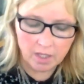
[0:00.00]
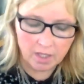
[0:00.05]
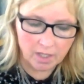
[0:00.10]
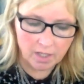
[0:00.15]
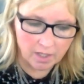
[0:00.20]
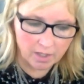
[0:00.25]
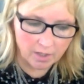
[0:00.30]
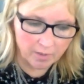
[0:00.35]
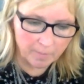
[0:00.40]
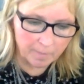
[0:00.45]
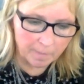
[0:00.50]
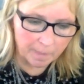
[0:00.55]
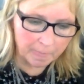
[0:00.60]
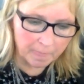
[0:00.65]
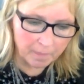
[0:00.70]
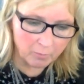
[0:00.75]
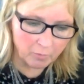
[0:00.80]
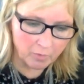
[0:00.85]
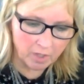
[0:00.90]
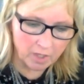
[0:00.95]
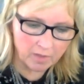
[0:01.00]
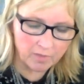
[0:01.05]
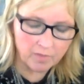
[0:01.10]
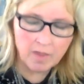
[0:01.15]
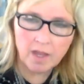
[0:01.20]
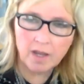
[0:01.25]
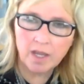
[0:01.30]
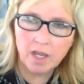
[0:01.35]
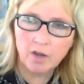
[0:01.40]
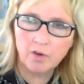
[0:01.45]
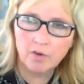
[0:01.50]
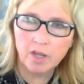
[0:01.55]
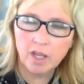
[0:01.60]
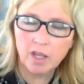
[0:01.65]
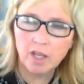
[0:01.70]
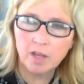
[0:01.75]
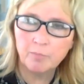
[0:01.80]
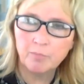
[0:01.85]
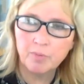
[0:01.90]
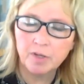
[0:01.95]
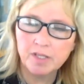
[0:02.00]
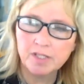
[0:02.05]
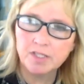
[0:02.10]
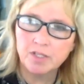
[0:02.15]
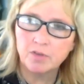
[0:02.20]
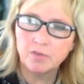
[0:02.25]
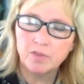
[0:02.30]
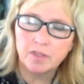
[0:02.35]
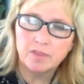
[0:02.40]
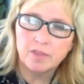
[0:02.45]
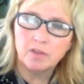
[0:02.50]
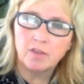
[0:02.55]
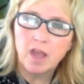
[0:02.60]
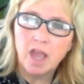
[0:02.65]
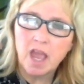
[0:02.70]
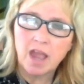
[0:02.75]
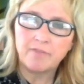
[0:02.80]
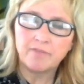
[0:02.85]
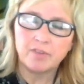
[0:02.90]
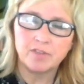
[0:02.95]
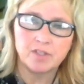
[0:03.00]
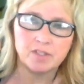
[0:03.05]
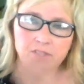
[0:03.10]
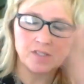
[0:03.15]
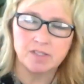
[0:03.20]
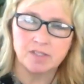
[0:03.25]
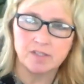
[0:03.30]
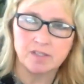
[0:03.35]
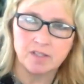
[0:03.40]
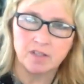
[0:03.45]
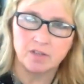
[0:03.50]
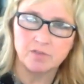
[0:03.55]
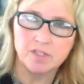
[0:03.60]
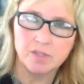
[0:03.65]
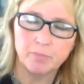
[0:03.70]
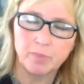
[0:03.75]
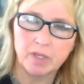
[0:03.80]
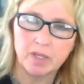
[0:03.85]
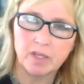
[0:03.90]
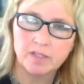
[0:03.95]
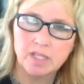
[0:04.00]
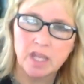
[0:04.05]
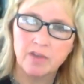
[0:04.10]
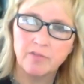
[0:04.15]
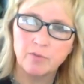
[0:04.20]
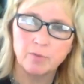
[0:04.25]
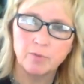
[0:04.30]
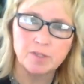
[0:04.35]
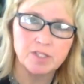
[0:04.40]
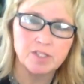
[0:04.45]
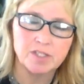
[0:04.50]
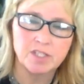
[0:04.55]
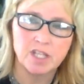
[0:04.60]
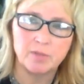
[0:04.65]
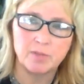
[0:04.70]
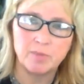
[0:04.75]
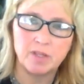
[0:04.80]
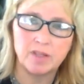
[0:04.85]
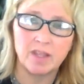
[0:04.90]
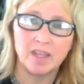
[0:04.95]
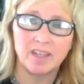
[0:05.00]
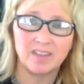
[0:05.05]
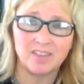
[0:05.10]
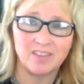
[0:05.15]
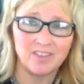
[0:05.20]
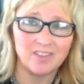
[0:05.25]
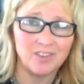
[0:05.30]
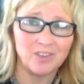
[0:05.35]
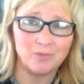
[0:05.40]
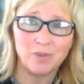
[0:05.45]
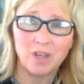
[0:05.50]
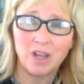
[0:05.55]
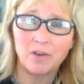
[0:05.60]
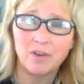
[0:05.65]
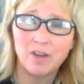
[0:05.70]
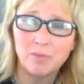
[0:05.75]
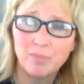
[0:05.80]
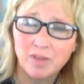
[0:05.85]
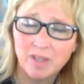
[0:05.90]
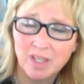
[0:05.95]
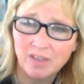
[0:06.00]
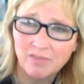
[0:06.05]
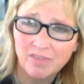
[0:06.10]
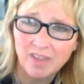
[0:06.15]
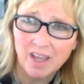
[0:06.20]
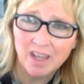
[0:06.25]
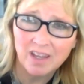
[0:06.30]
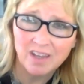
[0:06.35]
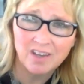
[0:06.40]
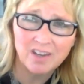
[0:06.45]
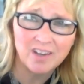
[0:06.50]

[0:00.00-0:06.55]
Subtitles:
um, in that area. And pretty soon that they'll have to just disclose it because everyone's just going to be like, dude, we already believe that.